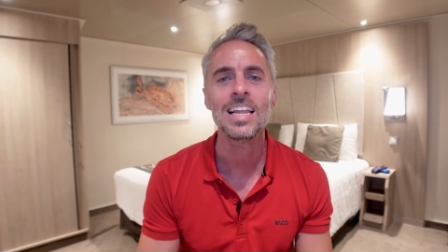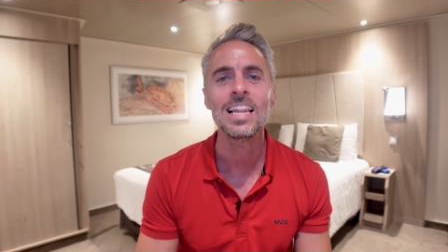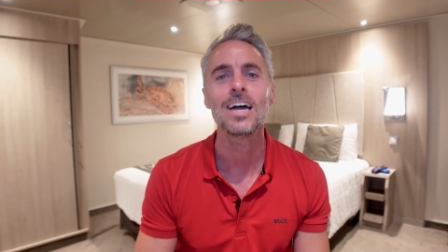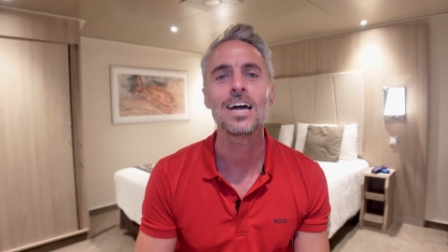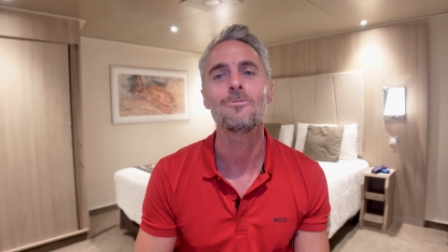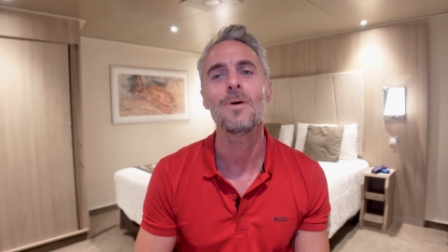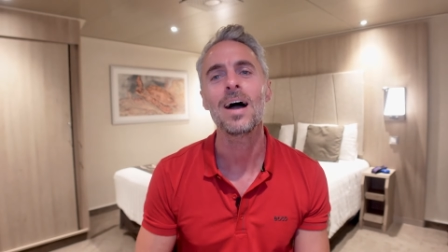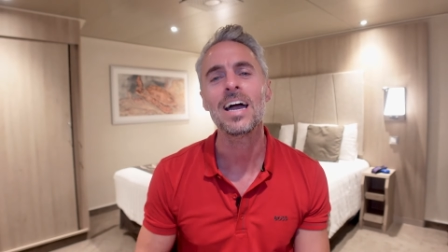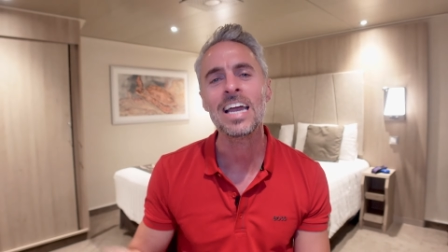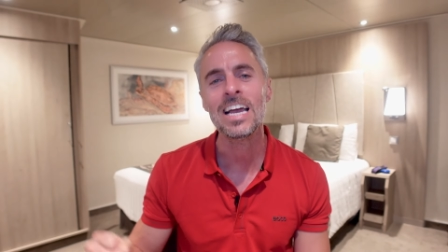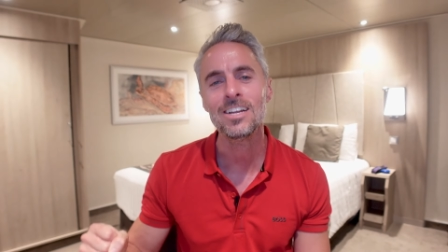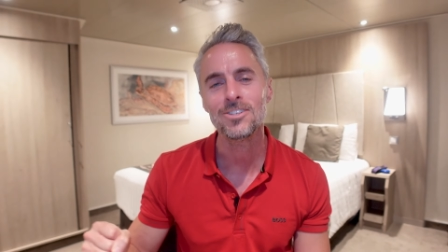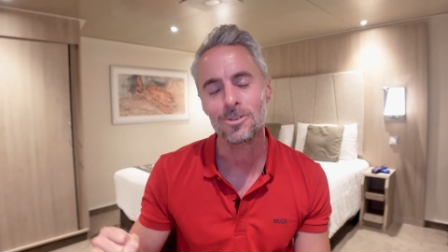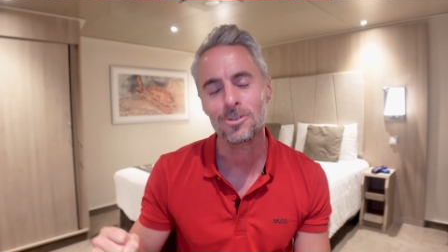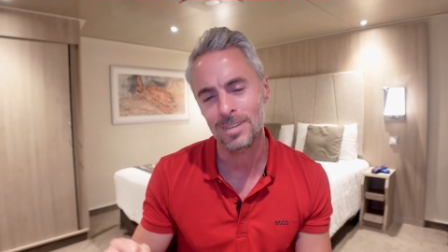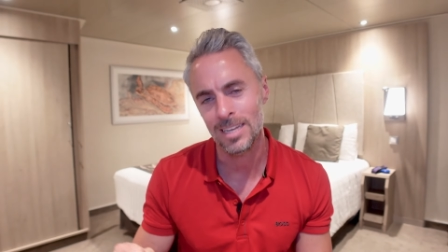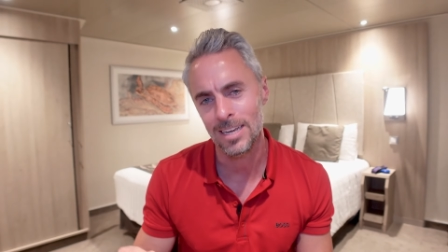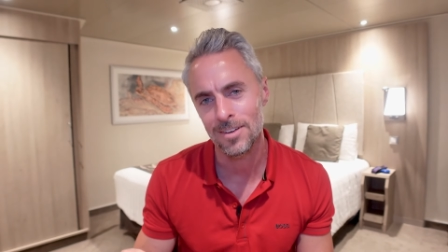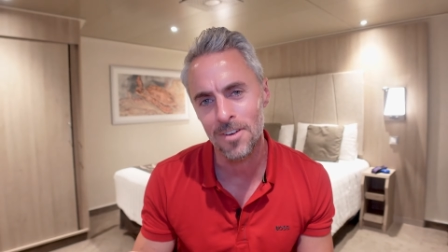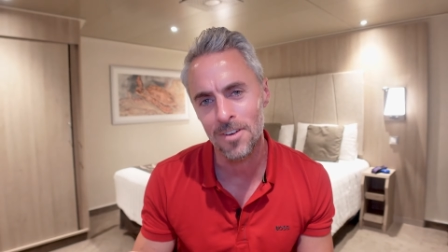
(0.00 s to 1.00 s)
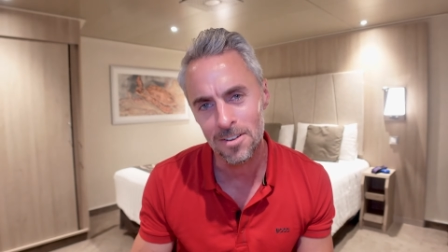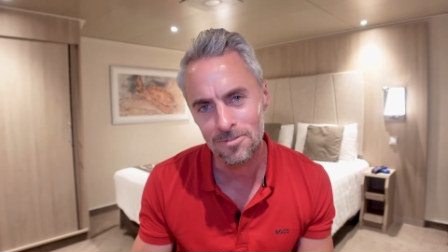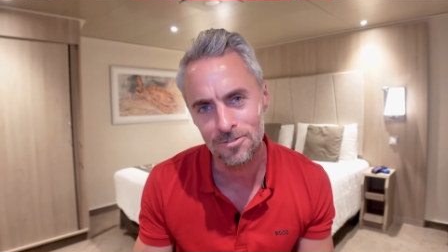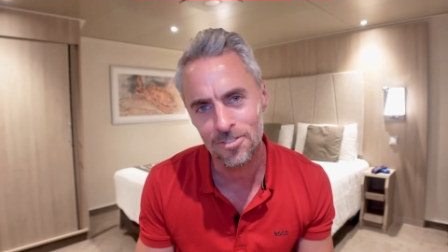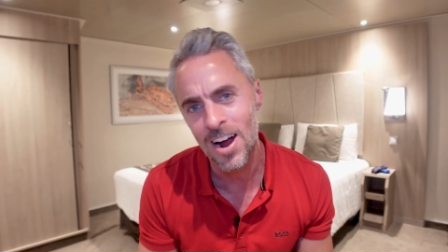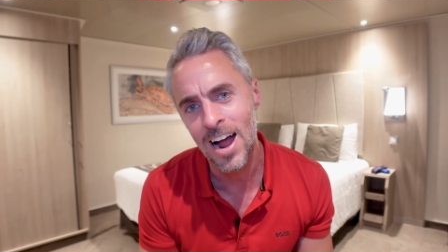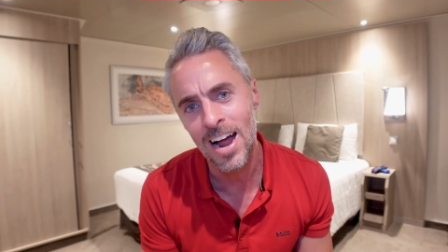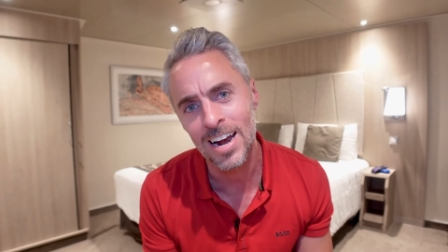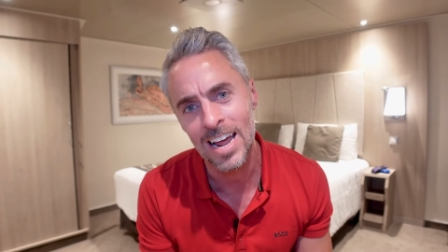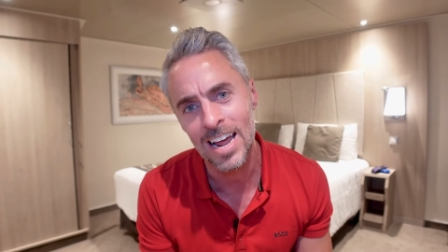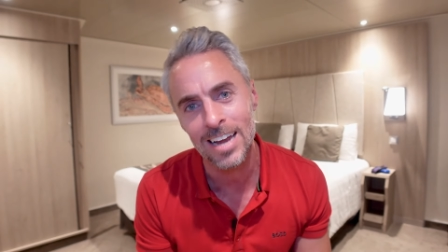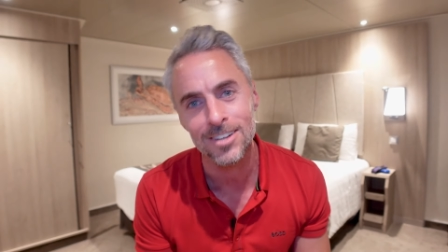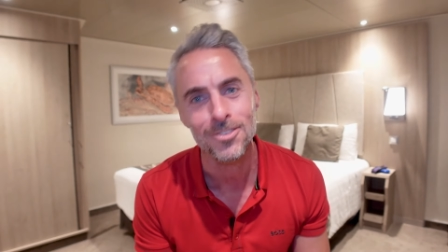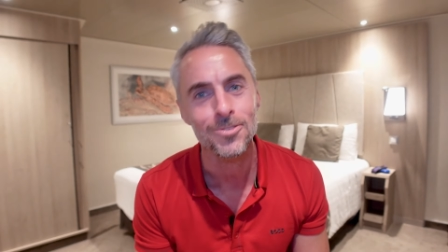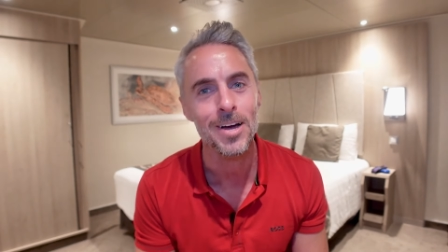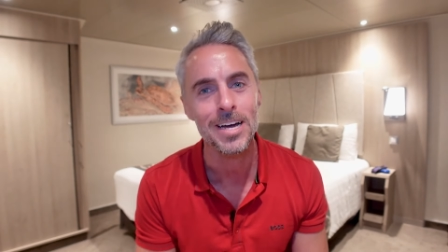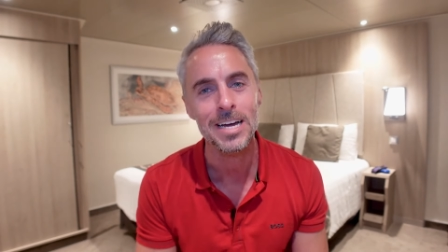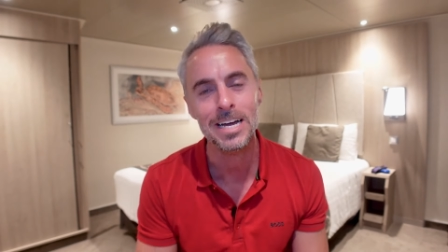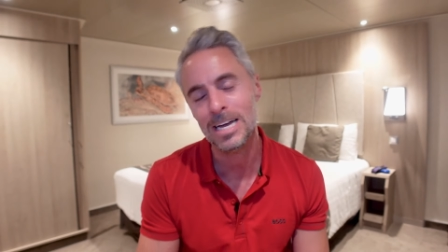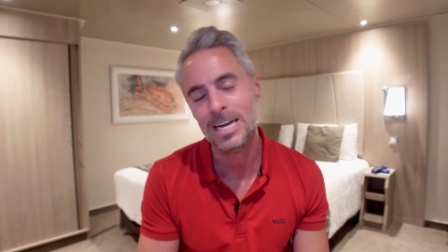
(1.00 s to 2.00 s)
Like, why can't you leave on Friday
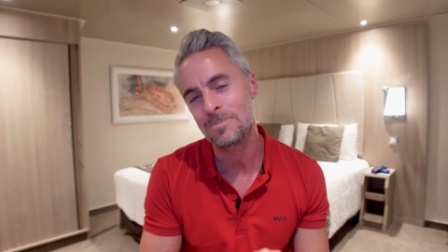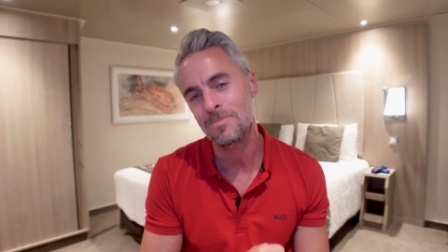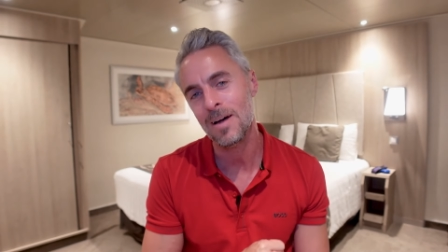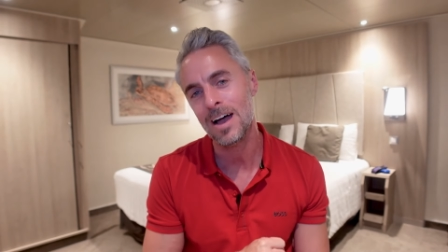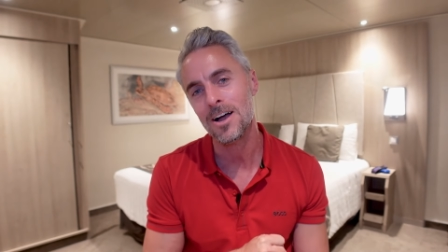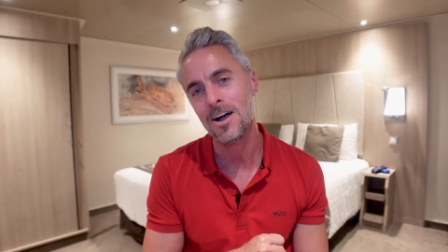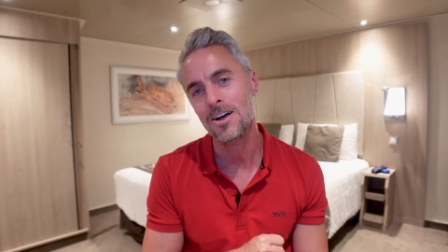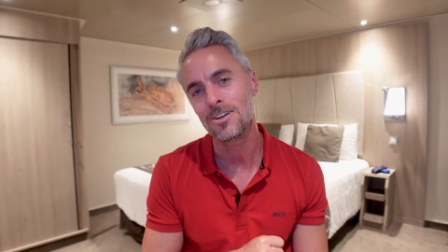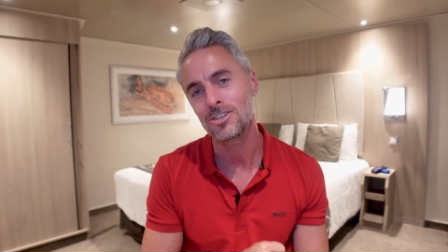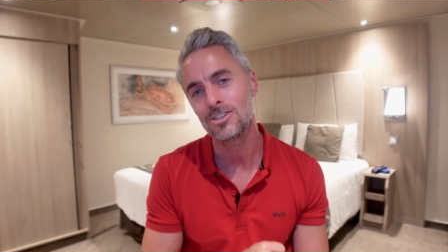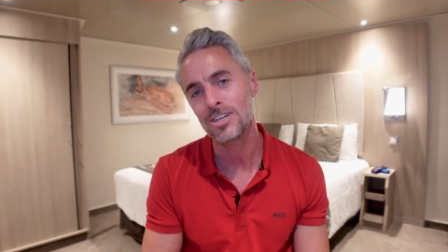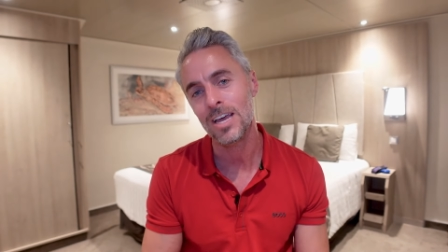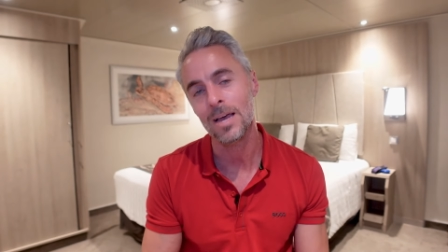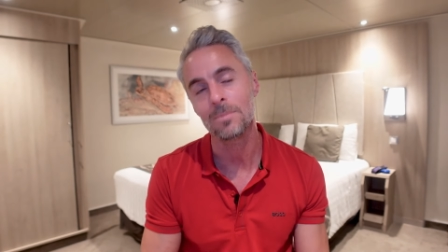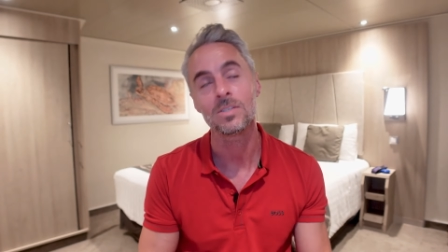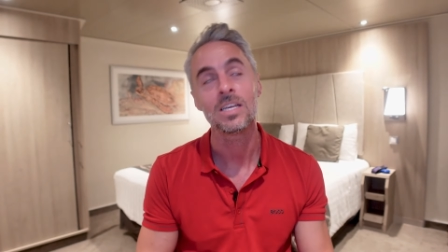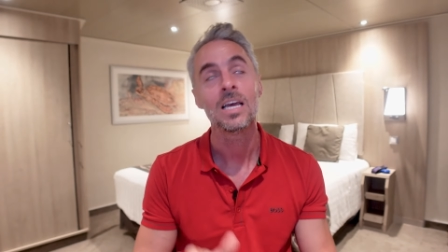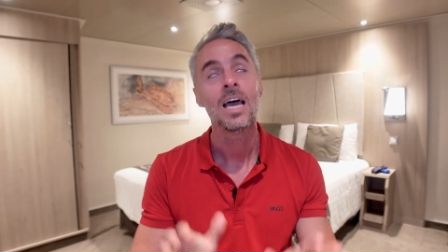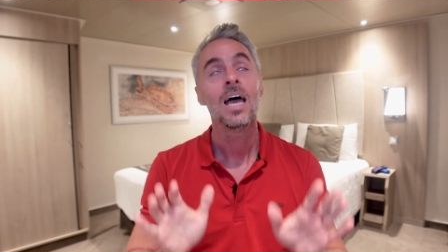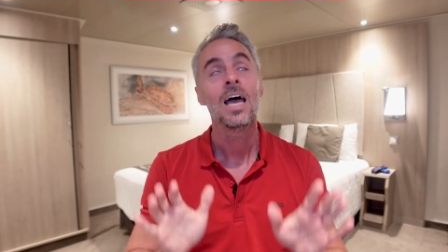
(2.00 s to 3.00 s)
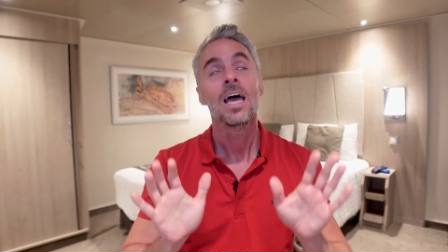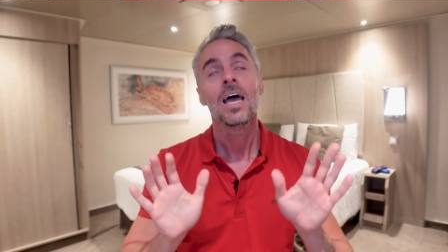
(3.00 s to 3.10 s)
so I can get back on ships?